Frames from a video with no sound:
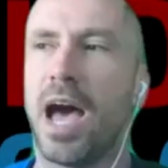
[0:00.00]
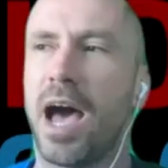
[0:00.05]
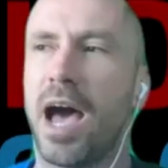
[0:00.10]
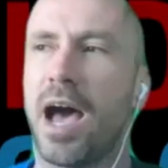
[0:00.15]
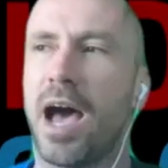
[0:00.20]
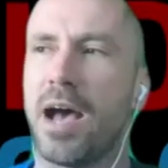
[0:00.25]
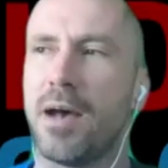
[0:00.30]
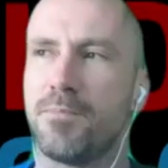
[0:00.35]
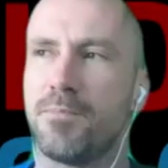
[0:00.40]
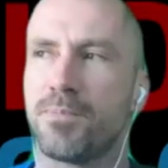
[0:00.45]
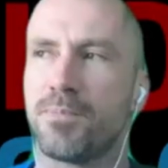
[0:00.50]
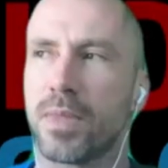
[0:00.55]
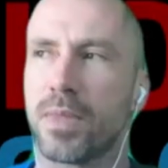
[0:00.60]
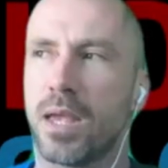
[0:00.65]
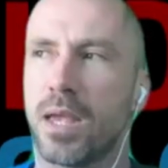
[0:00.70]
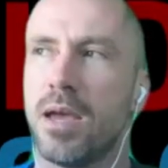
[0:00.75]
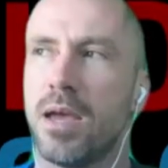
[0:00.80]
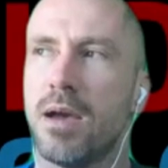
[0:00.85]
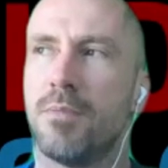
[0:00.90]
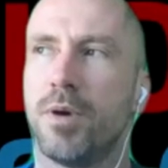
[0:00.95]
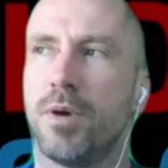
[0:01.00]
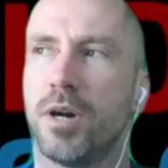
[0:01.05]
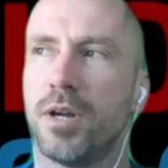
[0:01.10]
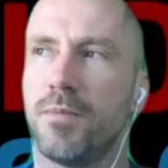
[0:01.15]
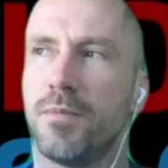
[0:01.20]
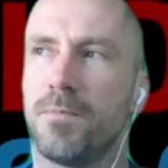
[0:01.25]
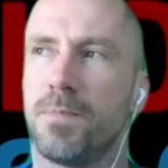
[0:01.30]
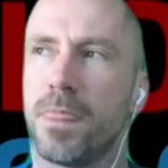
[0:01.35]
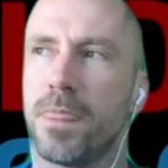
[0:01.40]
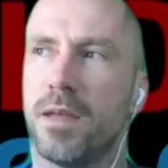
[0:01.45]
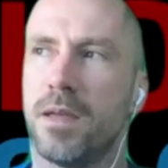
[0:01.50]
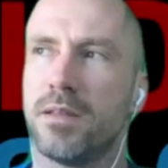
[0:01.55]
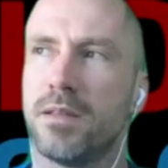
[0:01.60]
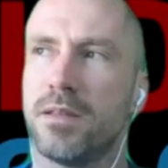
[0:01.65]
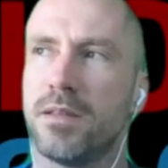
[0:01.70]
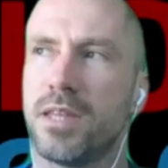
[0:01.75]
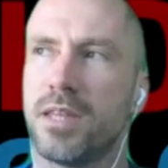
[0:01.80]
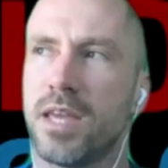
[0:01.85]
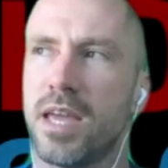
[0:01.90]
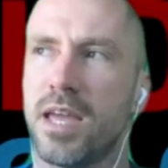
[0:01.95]
Um, but
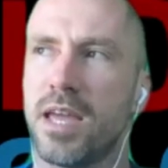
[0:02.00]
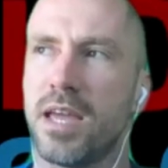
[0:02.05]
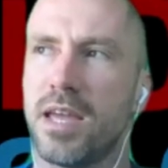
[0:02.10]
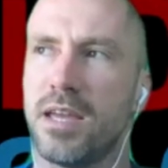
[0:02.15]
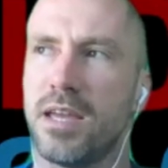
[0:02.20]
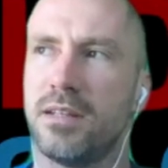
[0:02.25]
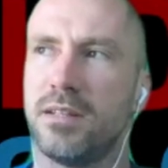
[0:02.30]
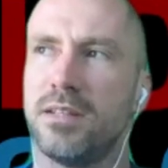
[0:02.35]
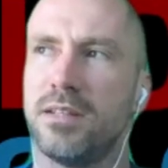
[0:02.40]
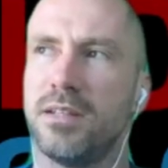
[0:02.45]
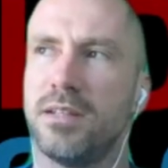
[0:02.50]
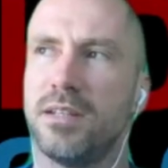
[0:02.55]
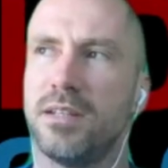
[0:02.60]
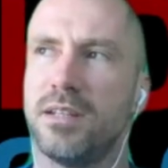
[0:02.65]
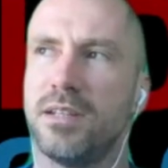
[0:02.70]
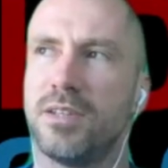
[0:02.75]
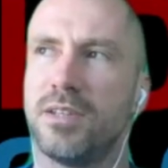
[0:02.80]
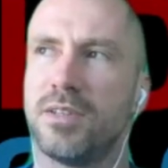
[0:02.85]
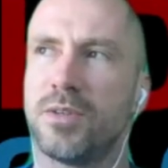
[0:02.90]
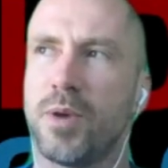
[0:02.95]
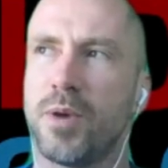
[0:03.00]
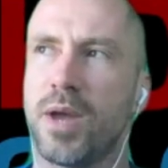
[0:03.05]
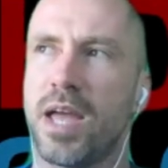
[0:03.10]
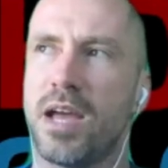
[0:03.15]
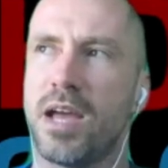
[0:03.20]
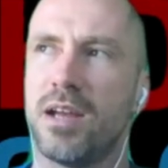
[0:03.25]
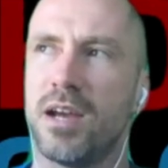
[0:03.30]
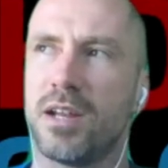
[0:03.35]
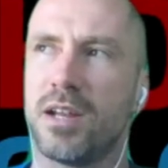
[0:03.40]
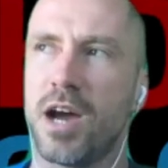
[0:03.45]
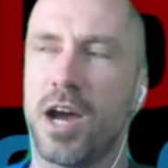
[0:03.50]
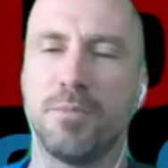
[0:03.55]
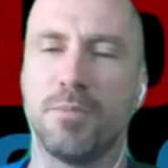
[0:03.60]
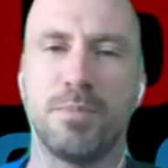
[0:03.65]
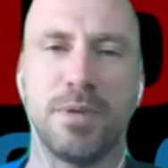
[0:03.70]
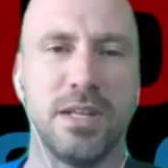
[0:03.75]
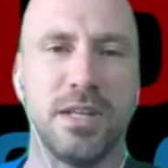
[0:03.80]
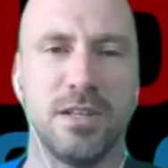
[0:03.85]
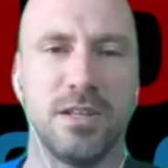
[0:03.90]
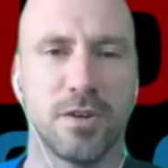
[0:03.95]
the the way I, I, I'd
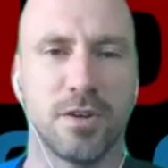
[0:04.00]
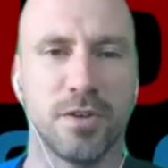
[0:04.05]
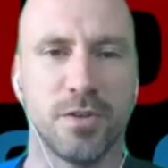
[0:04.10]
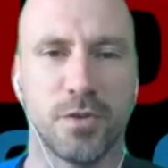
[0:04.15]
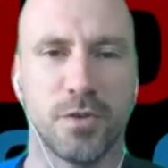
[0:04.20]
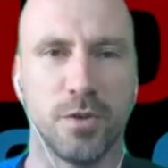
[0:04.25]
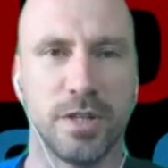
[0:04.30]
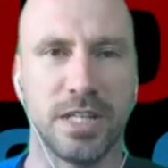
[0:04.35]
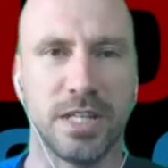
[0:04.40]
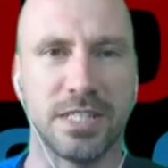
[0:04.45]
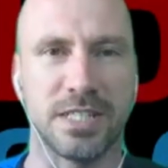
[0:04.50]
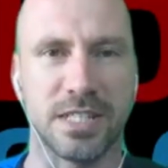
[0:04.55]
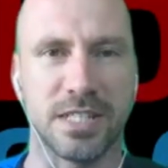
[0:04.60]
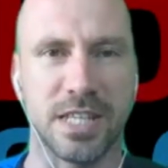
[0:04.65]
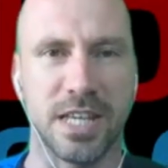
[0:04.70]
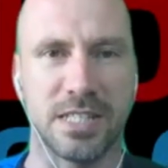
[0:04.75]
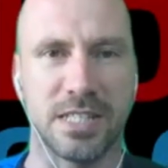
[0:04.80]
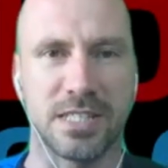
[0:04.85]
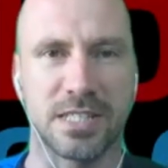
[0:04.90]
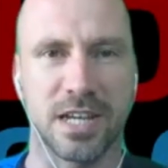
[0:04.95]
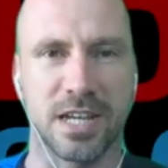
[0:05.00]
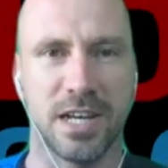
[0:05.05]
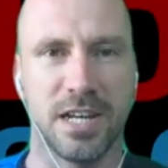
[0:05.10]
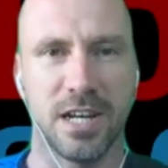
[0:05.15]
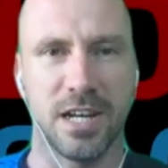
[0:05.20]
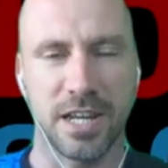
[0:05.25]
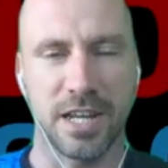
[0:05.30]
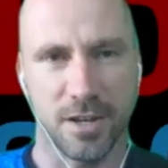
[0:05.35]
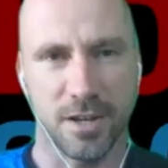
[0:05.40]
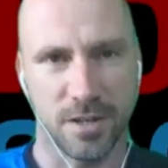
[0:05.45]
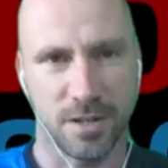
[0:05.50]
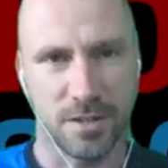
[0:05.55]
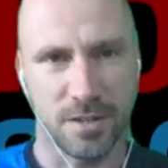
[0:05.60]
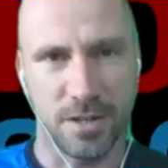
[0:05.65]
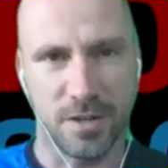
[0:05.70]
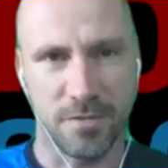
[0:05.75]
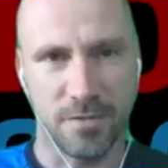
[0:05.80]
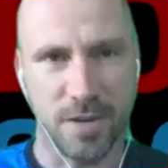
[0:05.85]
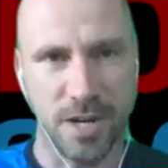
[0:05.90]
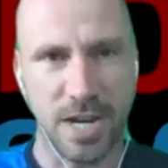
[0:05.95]
be looking through it is it's, it's kind of like you're
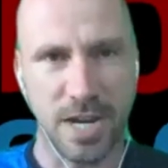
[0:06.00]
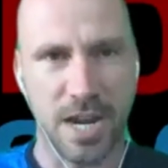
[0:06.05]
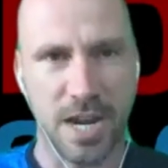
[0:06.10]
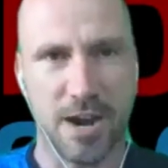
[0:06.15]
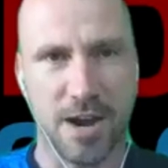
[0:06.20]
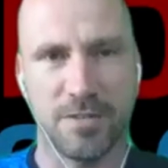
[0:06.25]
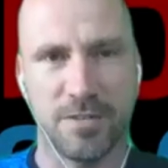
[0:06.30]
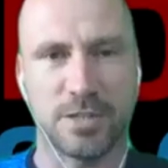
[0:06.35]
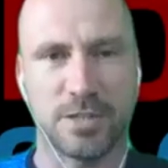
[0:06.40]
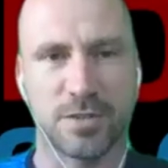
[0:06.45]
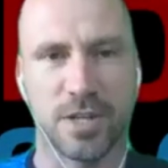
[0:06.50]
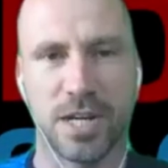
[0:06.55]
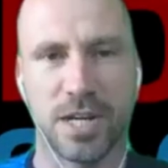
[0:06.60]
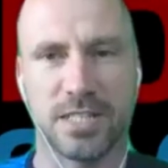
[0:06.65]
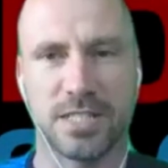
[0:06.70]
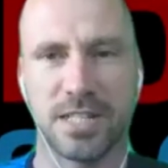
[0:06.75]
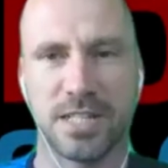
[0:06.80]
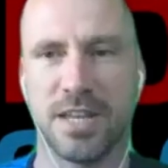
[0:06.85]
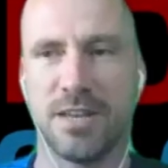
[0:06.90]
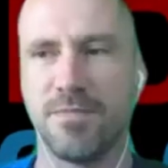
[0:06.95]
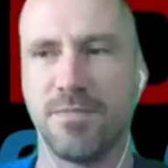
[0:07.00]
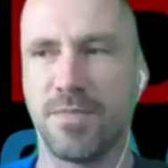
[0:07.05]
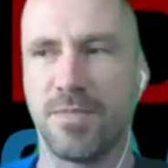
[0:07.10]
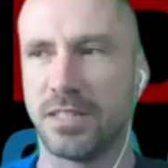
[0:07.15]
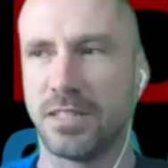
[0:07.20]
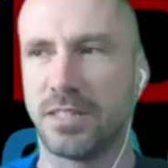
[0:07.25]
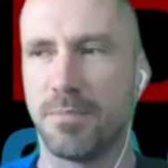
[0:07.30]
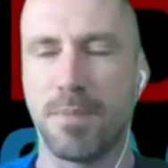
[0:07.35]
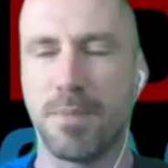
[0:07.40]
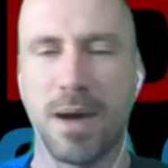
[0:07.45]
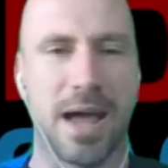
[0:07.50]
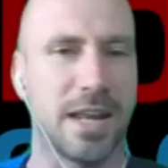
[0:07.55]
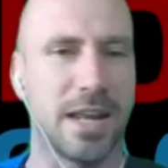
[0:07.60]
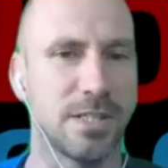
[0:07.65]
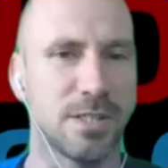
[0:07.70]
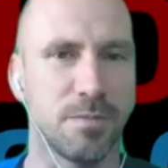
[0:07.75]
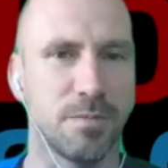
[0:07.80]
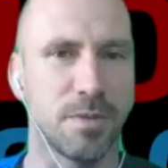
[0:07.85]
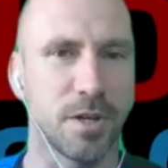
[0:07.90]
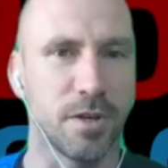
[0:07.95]
you're very carefully trying to, to
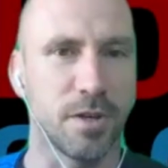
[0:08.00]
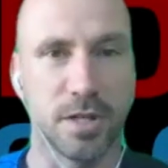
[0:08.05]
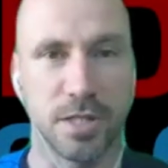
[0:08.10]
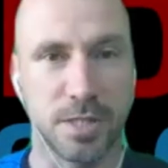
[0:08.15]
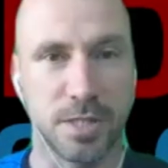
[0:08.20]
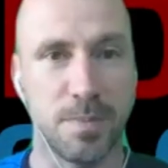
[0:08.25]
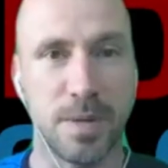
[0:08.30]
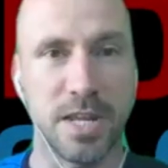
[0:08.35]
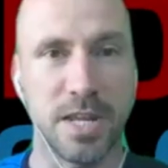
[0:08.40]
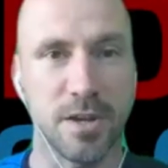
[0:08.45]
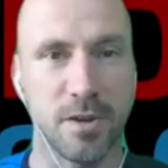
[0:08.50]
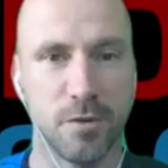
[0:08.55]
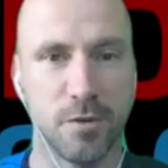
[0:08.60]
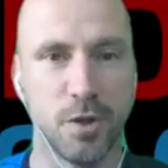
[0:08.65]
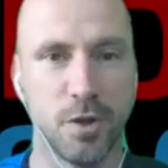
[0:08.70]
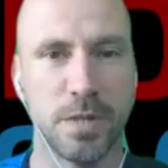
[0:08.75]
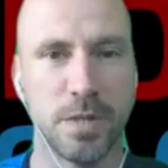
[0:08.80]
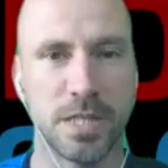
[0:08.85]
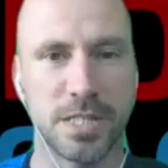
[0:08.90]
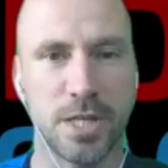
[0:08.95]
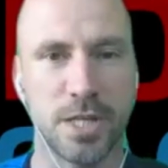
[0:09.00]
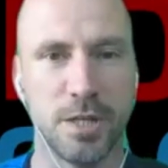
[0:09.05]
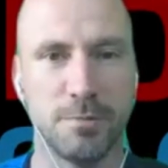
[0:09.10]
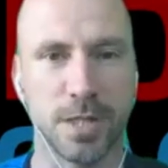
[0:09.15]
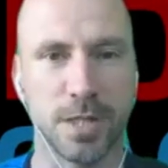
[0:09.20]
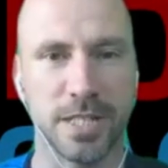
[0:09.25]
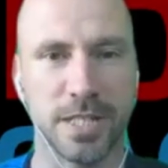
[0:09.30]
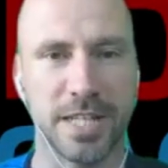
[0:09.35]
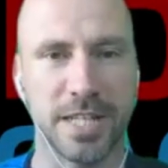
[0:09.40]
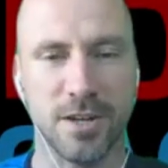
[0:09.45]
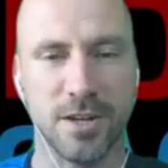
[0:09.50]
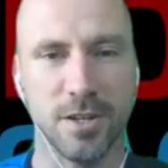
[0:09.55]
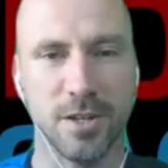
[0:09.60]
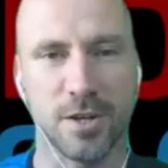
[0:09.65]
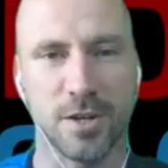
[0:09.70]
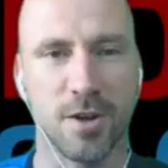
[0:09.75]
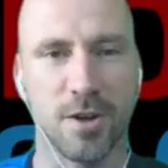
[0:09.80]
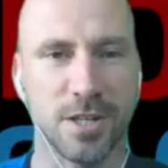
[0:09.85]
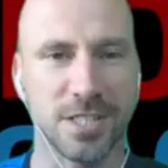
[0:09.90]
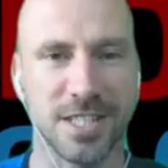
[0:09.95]
balance something, or you're spinning your Rubik's Cube trying to get all the
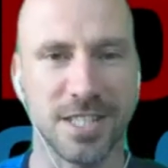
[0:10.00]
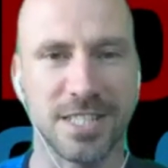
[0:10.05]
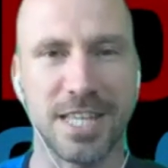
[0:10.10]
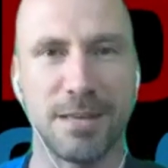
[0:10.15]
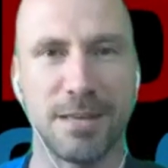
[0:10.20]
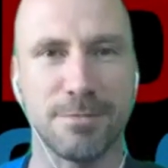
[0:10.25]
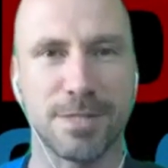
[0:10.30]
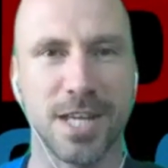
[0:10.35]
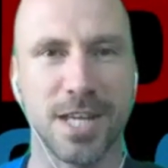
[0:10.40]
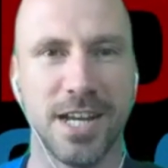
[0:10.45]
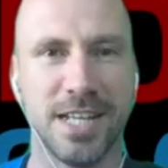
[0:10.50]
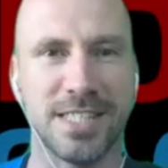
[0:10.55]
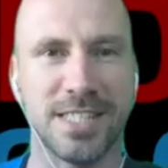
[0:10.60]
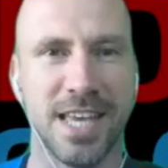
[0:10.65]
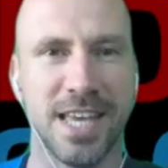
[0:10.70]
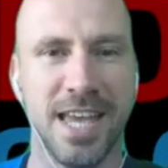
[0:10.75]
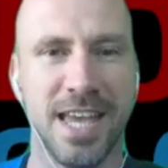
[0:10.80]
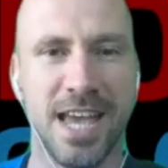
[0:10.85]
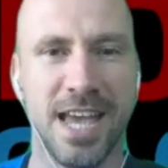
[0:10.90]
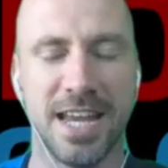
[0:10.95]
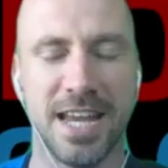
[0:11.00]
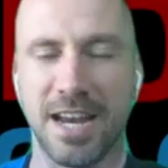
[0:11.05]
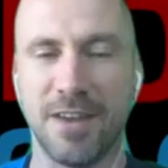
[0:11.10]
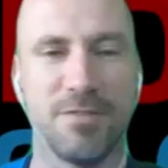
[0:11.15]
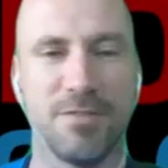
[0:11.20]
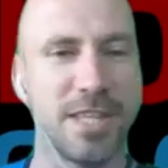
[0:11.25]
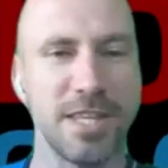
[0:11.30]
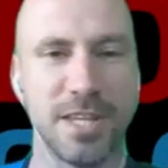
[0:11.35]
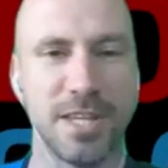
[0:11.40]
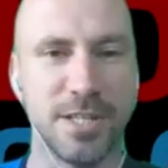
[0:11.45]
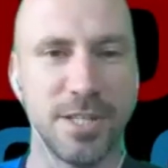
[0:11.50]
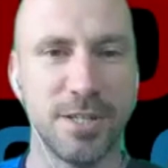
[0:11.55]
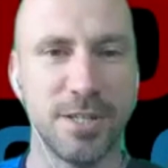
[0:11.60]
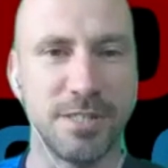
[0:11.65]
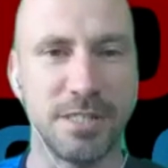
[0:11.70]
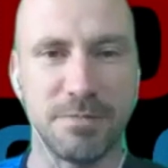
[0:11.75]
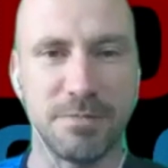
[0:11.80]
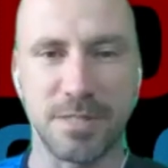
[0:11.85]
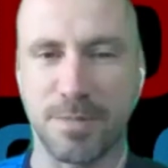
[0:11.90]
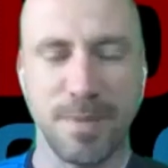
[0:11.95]
colors on the same sides, and everything you do
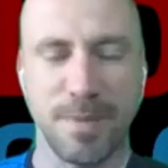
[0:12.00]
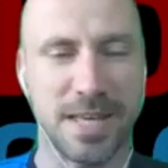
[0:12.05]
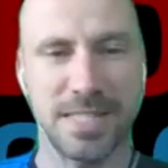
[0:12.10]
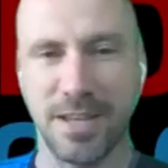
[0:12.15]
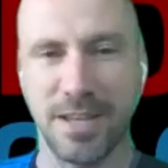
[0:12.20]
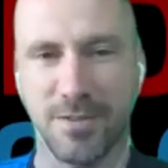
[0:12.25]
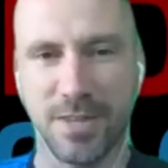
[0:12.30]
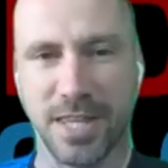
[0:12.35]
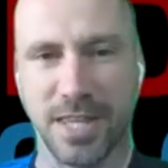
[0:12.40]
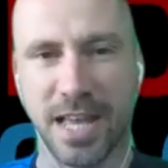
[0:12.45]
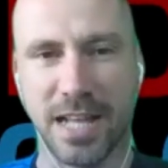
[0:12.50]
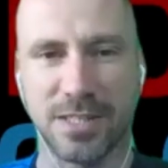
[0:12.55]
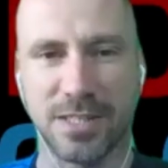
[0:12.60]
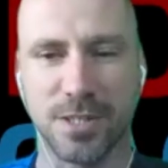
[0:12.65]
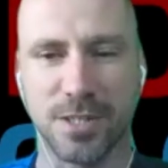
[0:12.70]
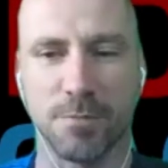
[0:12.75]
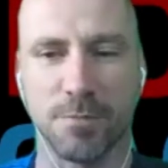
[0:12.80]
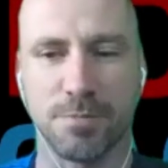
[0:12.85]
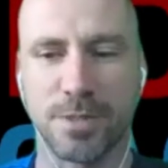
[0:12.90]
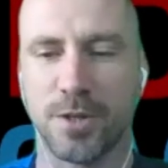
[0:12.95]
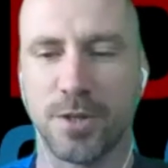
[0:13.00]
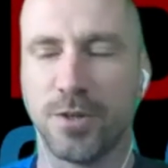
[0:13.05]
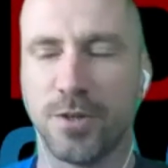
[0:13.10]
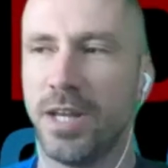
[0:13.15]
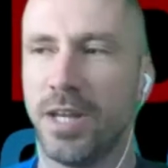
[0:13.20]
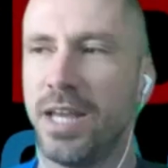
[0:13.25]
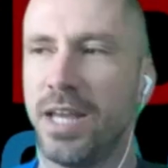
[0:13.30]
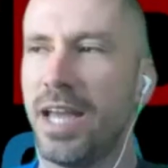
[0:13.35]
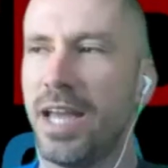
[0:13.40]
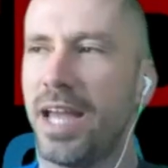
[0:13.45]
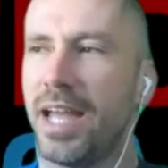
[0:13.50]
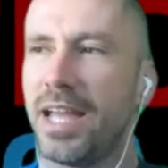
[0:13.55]
seems to mess everything else up. So mm-hmm.